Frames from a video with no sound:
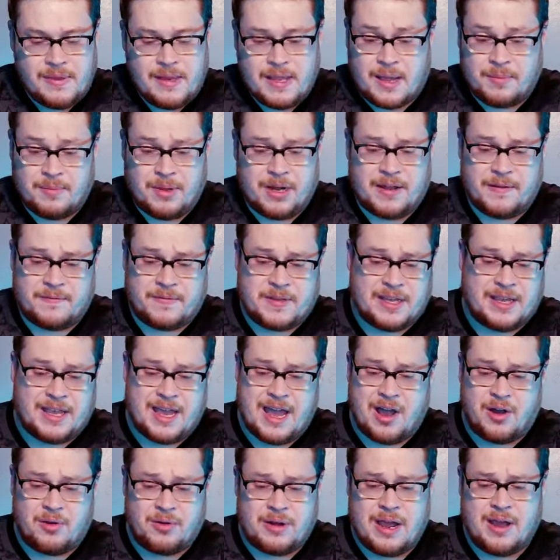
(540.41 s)
I'm going to have to
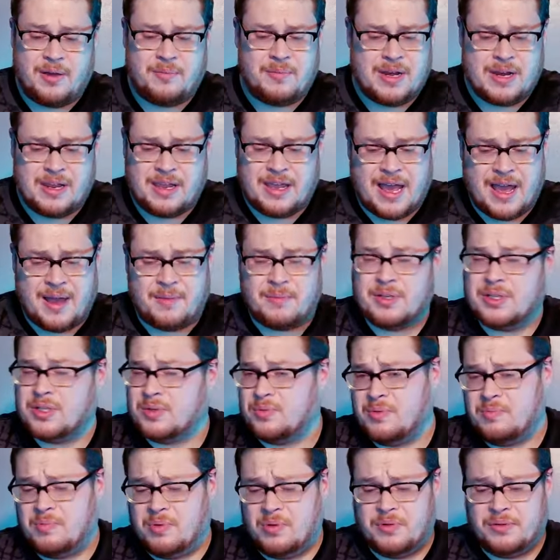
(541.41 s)
count how many commons
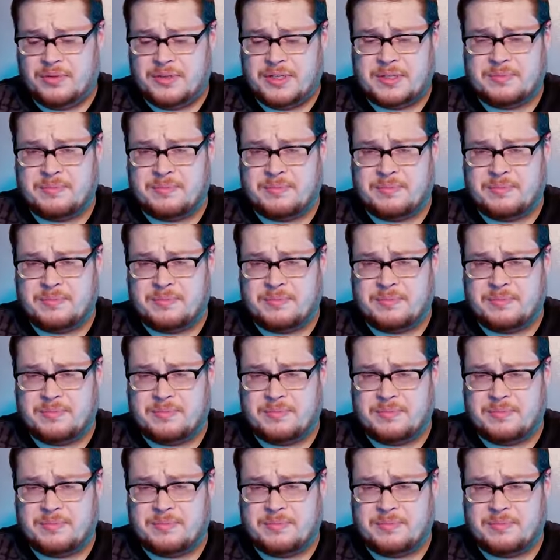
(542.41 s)
we pulled in this